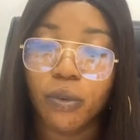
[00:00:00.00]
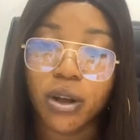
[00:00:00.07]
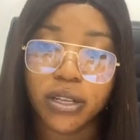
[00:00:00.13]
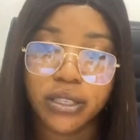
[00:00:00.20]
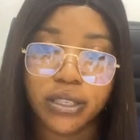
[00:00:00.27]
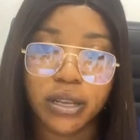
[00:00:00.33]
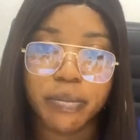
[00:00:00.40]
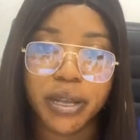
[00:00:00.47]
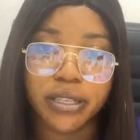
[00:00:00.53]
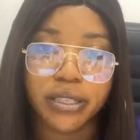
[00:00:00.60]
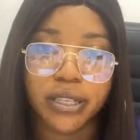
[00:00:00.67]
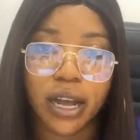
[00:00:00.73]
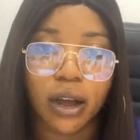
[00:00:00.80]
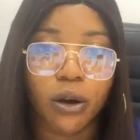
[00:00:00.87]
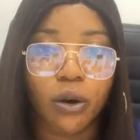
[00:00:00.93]
1
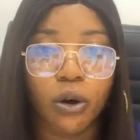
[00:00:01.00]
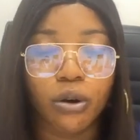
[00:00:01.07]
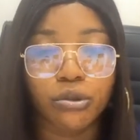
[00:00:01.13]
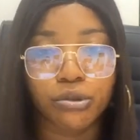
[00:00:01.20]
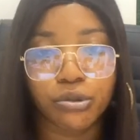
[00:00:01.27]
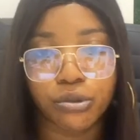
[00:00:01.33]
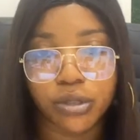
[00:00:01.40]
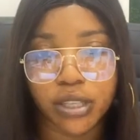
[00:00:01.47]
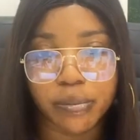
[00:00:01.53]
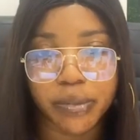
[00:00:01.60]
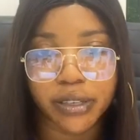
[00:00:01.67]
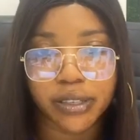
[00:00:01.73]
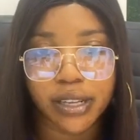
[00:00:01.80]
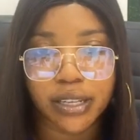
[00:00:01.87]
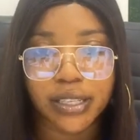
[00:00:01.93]
semester or 2
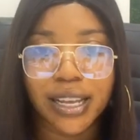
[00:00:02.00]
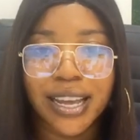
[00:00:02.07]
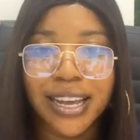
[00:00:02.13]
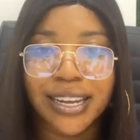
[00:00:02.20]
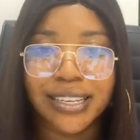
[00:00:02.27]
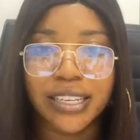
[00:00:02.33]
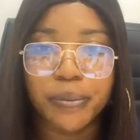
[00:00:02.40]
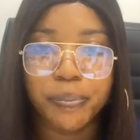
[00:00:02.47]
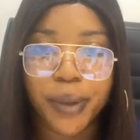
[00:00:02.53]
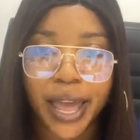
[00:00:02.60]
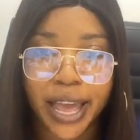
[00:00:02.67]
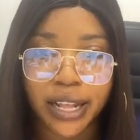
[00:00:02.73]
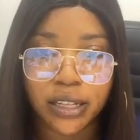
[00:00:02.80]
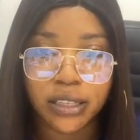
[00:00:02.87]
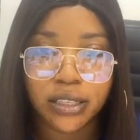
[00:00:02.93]
semesters.
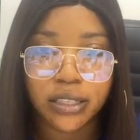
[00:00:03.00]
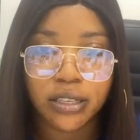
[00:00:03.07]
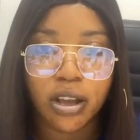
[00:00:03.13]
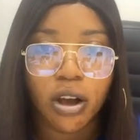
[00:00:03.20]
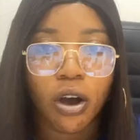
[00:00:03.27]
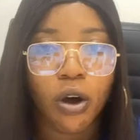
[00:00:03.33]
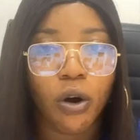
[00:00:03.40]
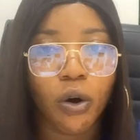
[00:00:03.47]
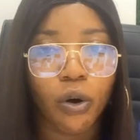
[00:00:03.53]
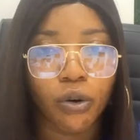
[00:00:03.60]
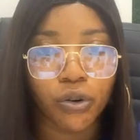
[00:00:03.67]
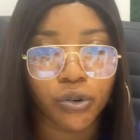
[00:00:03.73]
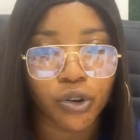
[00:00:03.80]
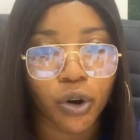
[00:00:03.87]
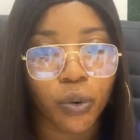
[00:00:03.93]
Depends
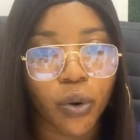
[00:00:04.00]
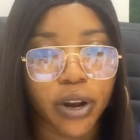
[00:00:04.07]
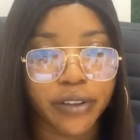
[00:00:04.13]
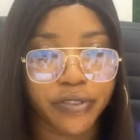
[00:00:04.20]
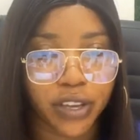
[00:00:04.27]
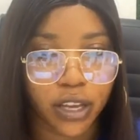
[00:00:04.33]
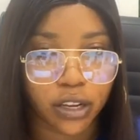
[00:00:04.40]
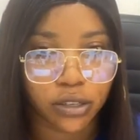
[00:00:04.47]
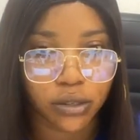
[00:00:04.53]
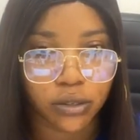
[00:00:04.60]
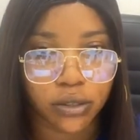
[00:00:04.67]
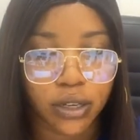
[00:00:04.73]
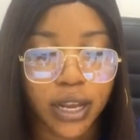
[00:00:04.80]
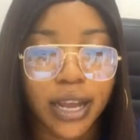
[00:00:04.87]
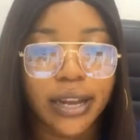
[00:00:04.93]
on your qualification.
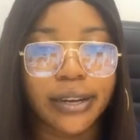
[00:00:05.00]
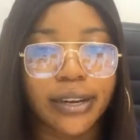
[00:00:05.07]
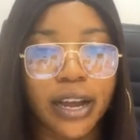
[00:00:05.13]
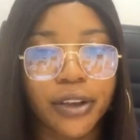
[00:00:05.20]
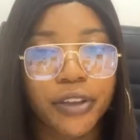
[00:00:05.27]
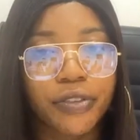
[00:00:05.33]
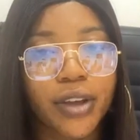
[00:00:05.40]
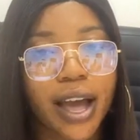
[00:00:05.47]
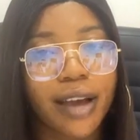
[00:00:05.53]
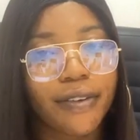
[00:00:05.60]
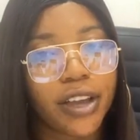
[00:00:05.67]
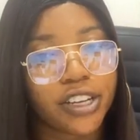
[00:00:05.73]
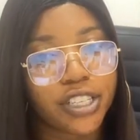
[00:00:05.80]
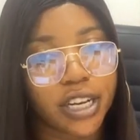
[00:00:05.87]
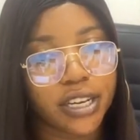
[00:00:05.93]
Now, if you
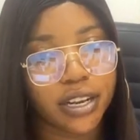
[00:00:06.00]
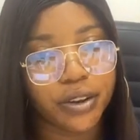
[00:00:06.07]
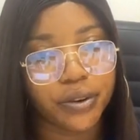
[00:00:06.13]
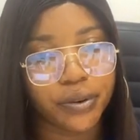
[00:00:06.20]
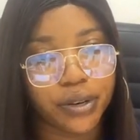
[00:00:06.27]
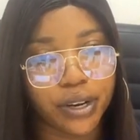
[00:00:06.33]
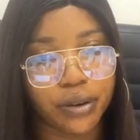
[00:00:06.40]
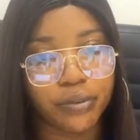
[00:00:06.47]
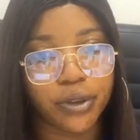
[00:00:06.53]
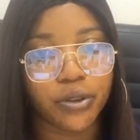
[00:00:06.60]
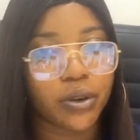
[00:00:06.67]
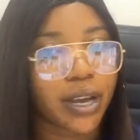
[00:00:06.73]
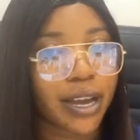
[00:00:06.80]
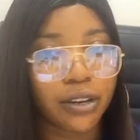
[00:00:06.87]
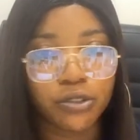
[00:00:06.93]
have HND degree,
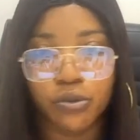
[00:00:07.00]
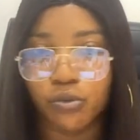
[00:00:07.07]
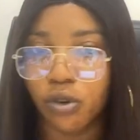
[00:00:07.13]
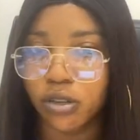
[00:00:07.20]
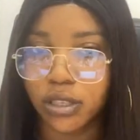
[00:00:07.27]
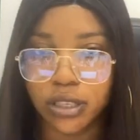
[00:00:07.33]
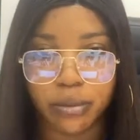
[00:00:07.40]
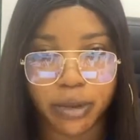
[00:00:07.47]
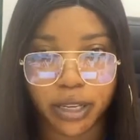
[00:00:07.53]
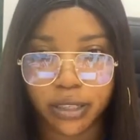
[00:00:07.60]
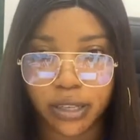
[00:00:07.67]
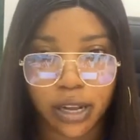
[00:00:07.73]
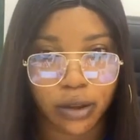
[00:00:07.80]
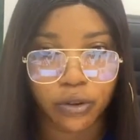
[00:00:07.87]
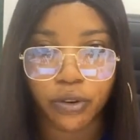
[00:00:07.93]
you can't do 1
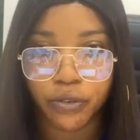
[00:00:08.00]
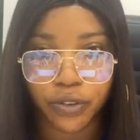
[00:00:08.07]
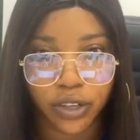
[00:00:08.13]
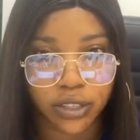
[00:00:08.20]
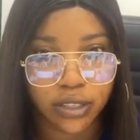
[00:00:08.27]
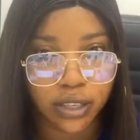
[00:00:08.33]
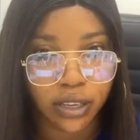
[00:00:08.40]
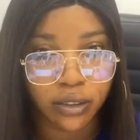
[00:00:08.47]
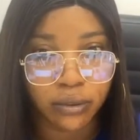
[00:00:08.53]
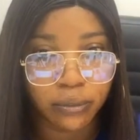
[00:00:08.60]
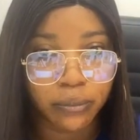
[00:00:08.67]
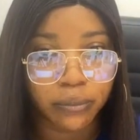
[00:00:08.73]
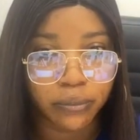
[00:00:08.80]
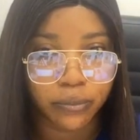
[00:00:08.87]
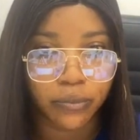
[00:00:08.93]
semester, obviously.
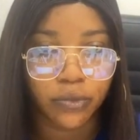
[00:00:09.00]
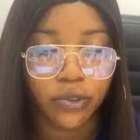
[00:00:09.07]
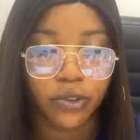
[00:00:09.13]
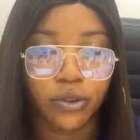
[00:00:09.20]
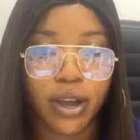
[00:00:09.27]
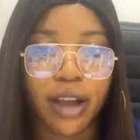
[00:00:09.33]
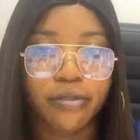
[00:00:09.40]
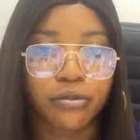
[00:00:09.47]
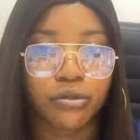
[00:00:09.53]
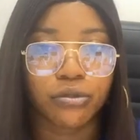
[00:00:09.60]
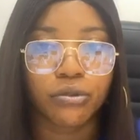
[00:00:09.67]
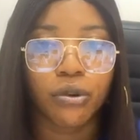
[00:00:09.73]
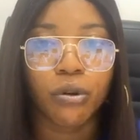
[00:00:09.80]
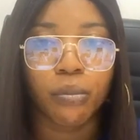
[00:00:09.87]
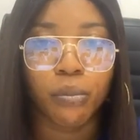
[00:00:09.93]
You have to
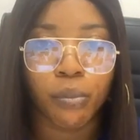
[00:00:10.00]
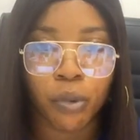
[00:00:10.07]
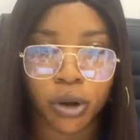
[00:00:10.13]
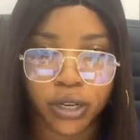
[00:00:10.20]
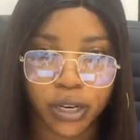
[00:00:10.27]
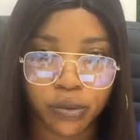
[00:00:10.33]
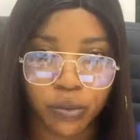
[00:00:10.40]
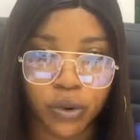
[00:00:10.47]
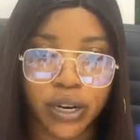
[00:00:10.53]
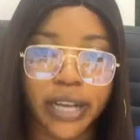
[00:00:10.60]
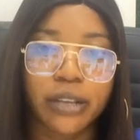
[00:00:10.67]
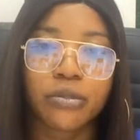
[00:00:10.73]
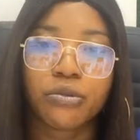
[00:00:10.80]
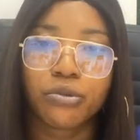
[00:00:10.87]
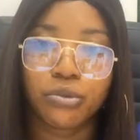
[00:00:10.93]
do more than 1,
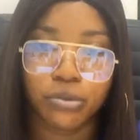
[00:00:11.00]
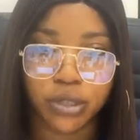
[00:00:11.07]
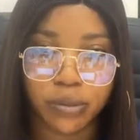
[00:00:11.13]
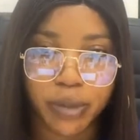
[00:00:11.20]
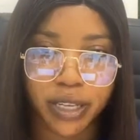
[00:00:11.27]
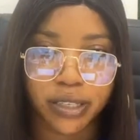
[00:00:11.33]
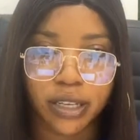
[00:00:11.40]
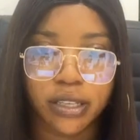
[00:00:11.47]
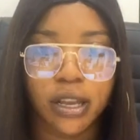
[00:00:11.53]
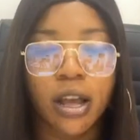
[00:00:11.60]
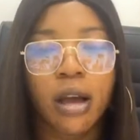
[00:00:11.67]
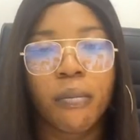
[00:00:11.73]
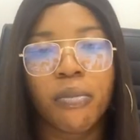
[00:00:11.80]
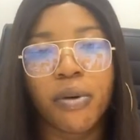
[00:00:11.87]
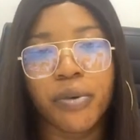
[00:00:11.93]
like 2 semesters.
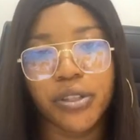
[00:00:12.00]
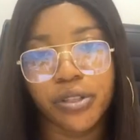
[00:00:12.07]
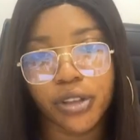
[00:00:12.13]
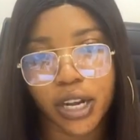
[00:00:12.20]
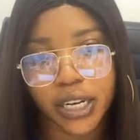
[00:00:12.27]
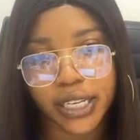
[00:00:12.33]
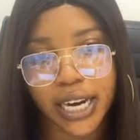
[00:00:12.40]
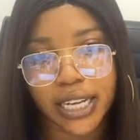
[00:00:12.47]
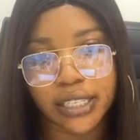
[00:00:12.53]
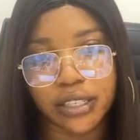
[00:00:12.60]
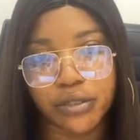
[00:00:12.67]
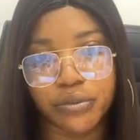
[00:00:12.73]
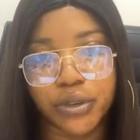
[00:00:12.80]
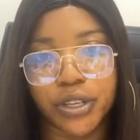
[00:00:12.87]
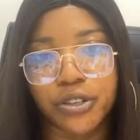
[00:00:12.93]
But with third
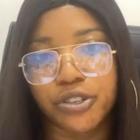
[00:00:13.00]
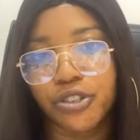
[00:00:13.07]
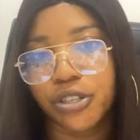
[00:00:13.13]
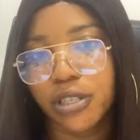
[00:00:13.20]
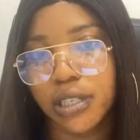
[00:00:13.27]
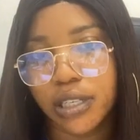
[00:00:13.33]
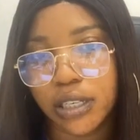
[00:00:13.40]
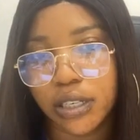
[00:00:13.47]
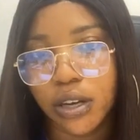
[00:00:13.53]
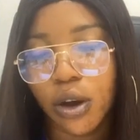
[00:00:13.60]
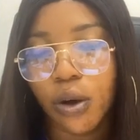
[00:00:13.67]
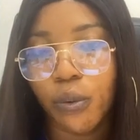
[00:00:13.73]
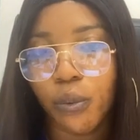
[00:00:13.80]
class degree, you just need